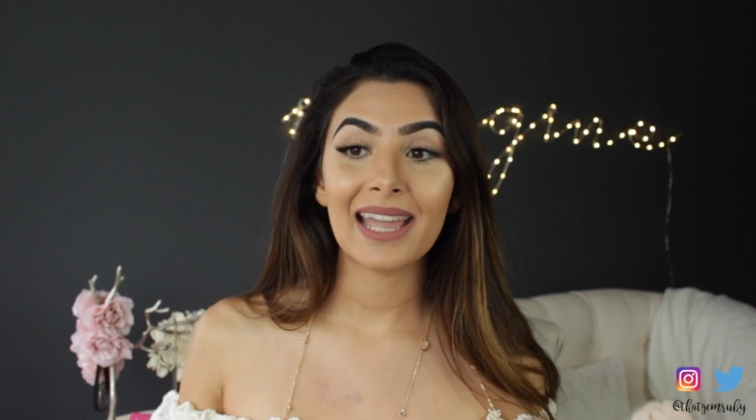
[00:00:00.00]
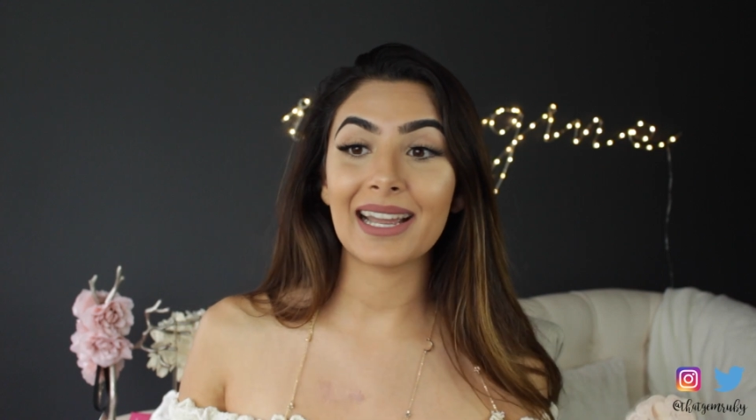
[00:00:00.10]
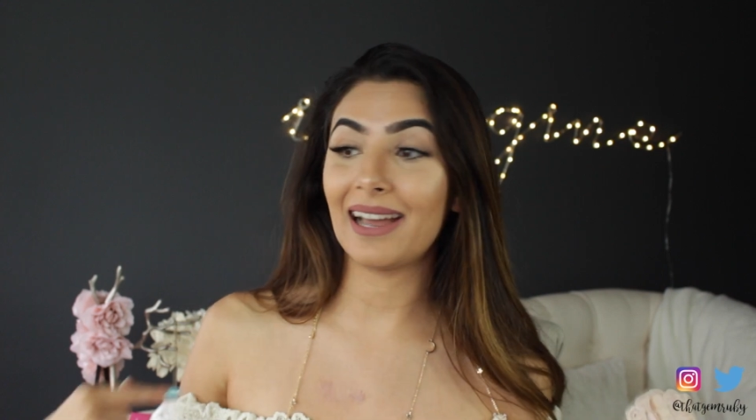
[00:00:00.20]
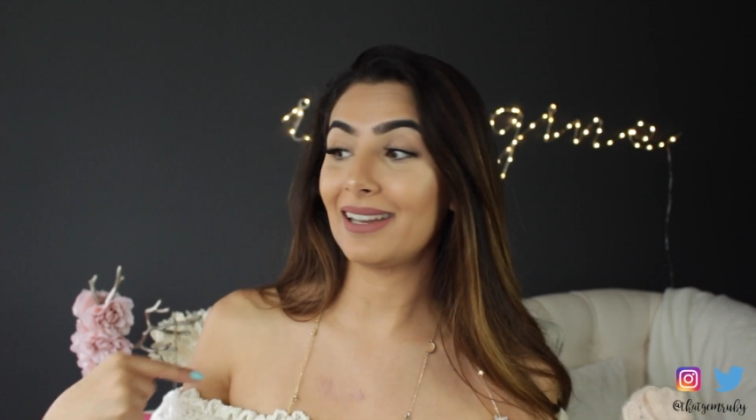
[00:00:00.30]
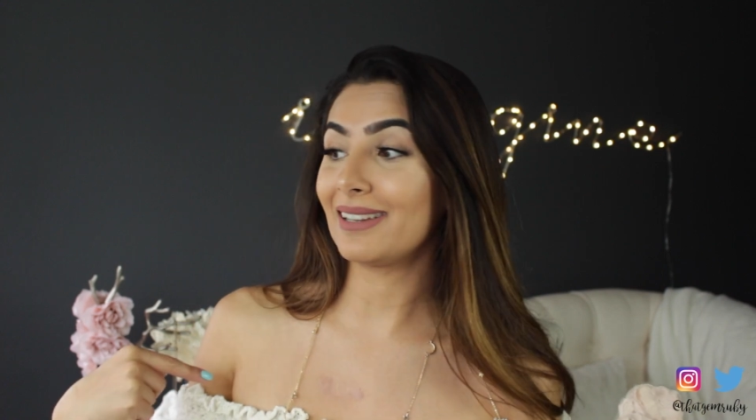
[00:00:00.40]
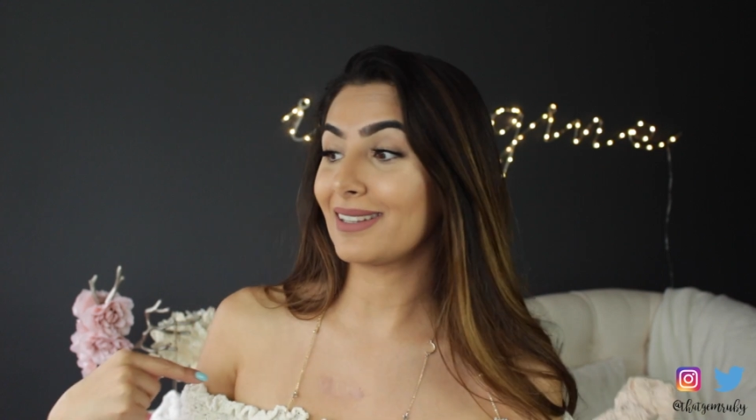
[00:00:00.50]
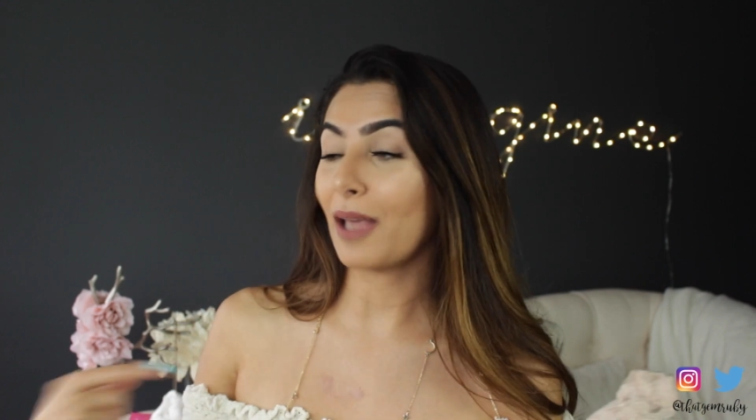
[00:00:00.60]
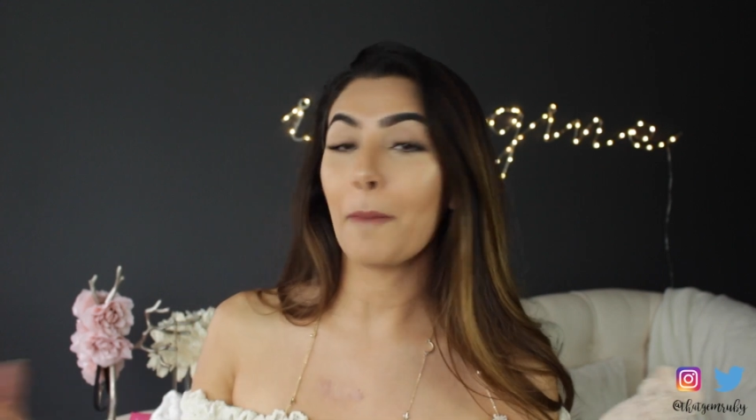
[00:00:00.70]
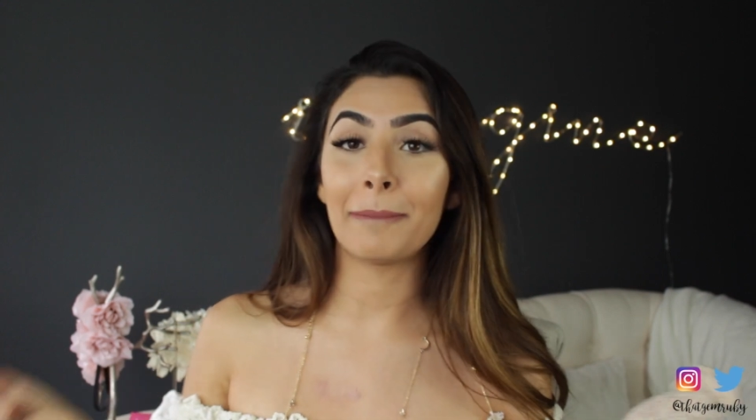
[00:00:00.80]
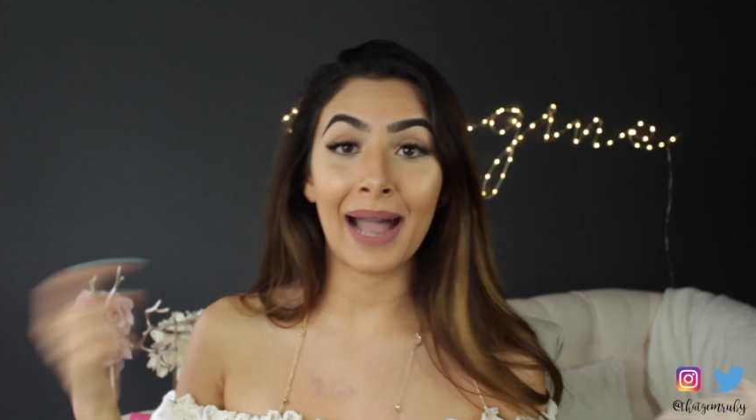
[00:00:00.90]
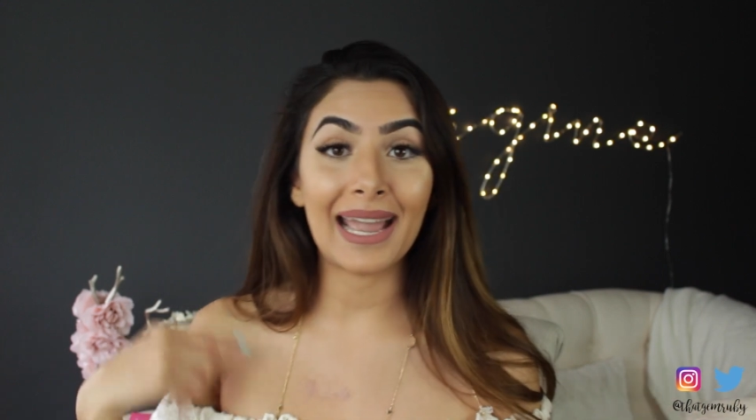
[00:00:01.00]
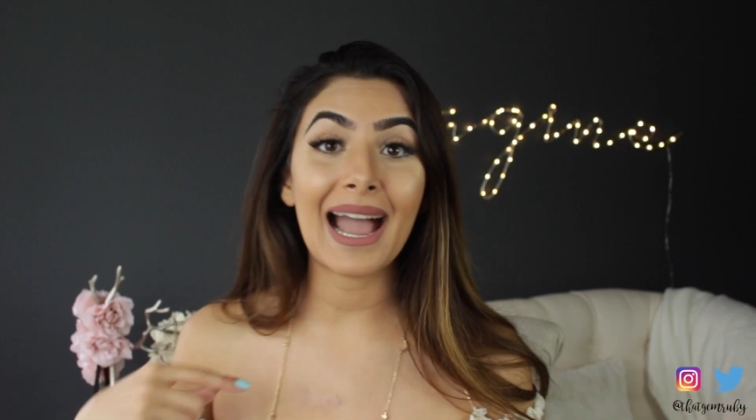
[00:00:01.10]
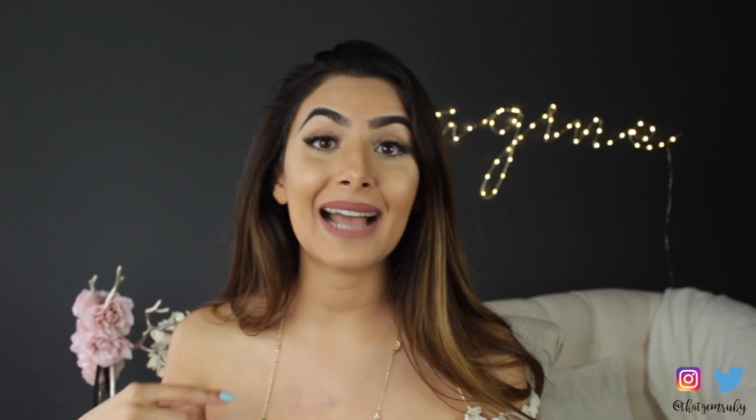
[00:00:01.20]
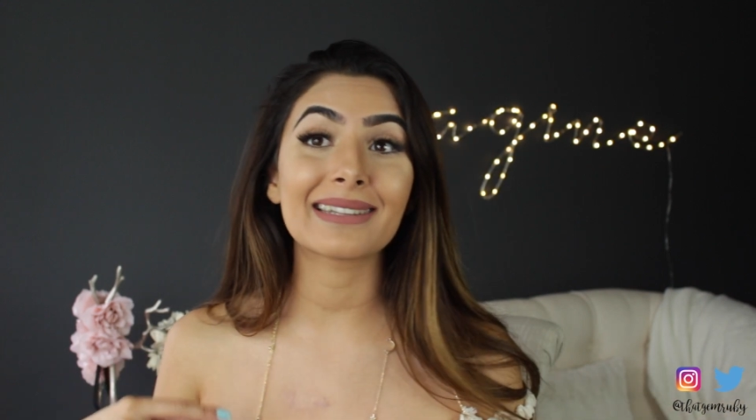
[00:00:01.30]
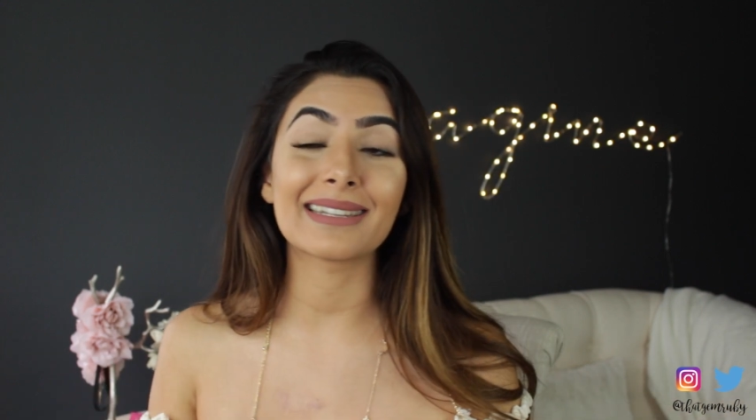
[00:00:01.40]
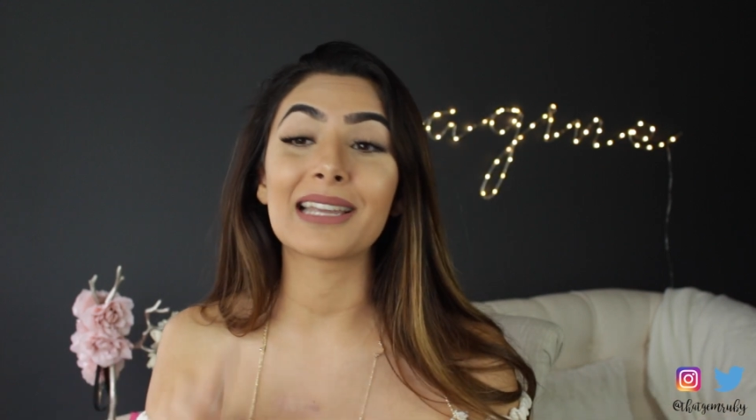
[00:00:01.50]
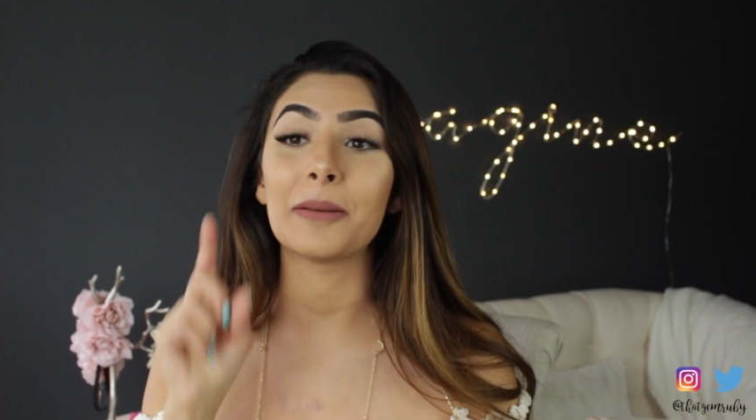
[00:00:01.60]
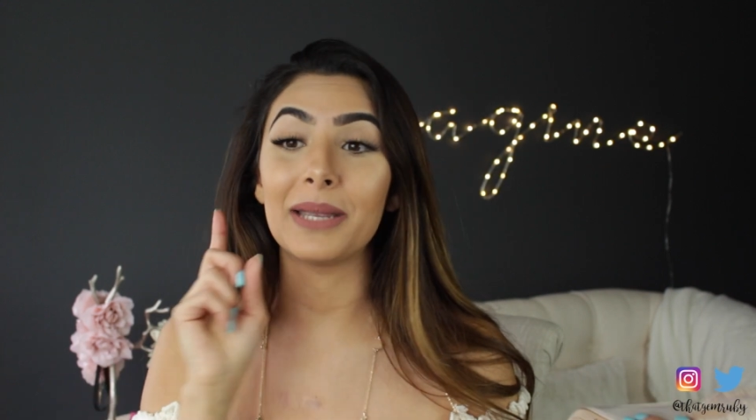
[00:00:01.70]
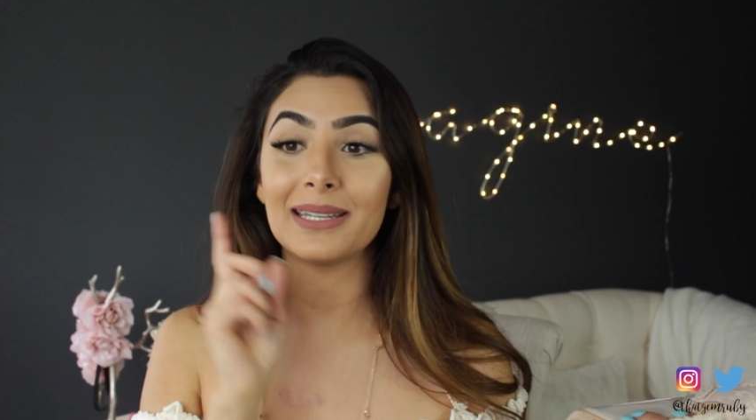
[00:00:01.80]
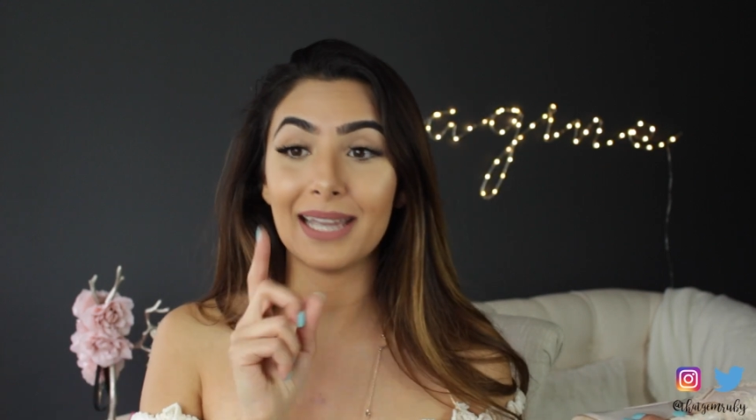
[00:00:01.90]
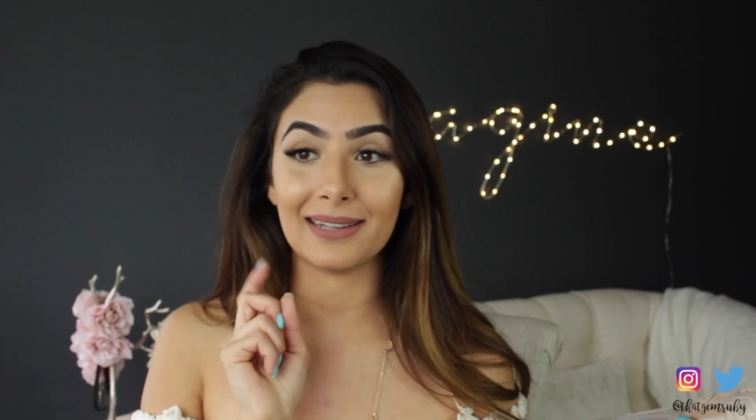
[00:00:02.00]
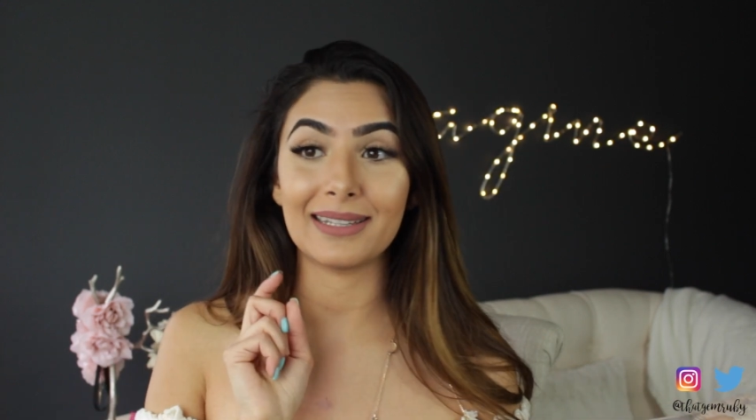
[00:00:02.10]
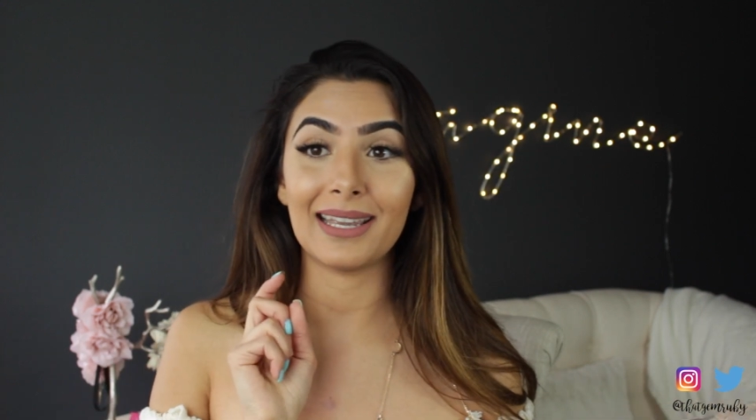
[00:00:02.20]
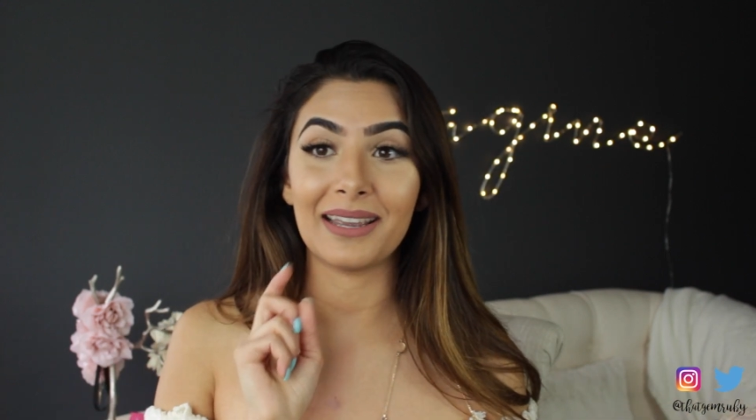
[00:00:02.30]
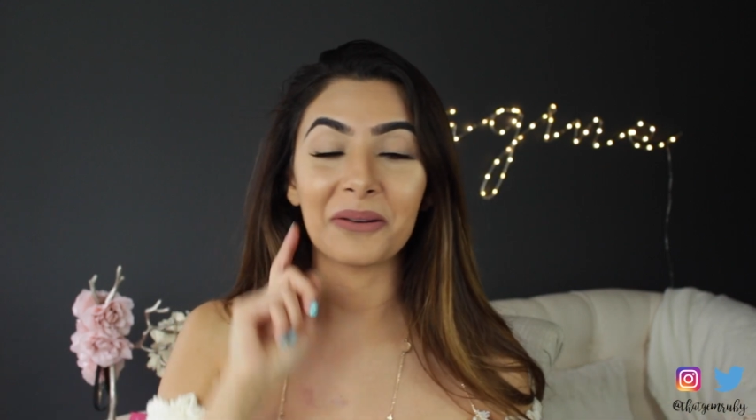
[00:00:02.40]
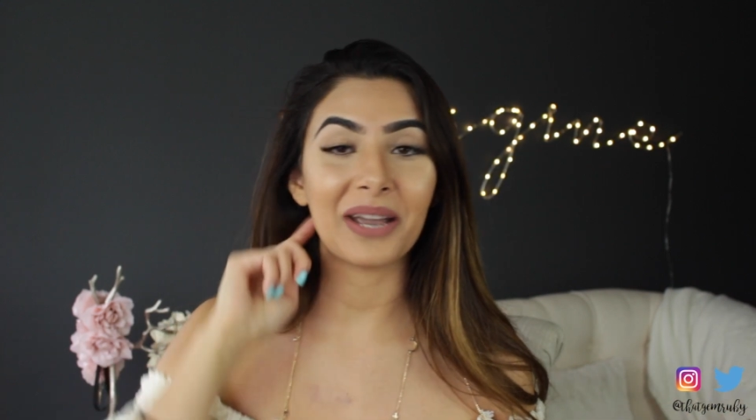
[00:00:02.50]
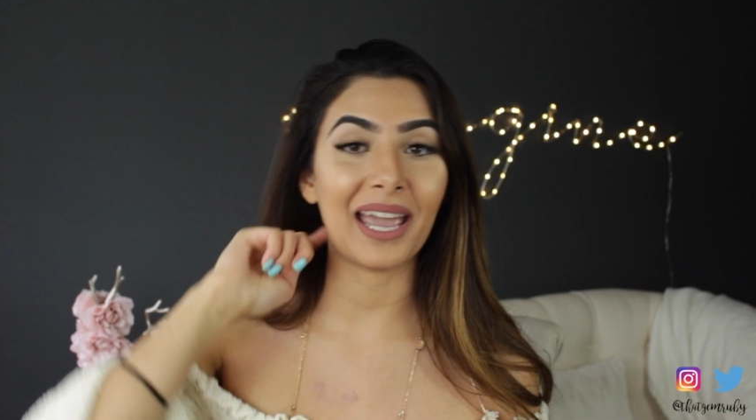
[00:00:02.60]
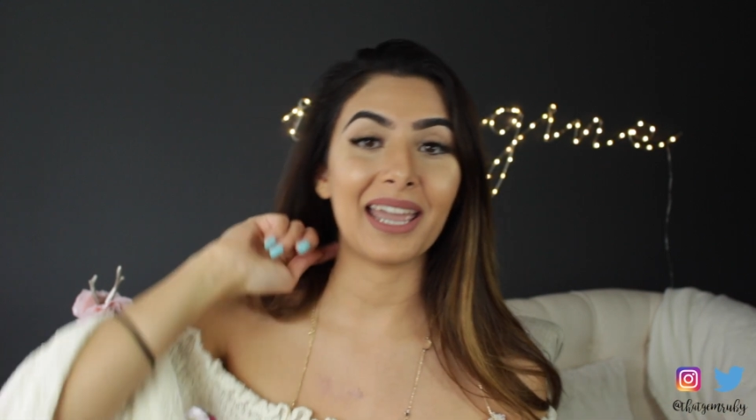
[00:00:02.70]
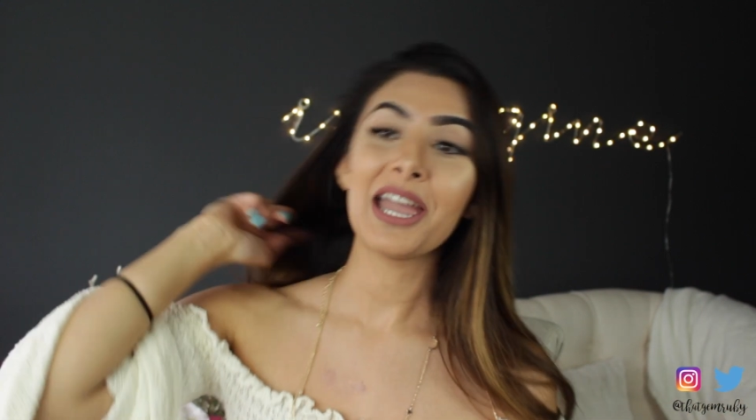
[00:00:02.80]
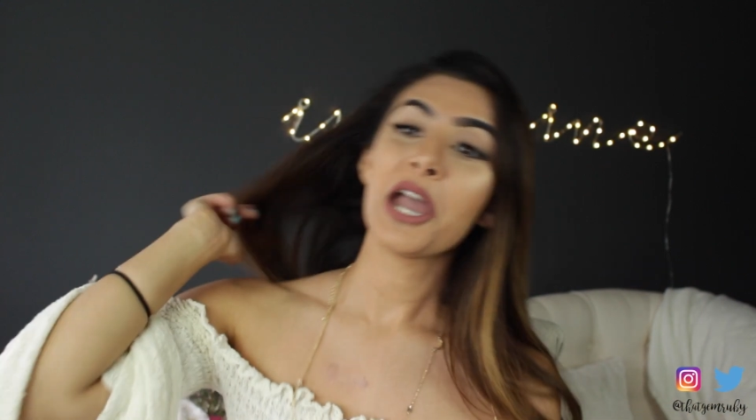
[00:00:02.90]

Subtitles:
because my ass is gonna be dancing, okay?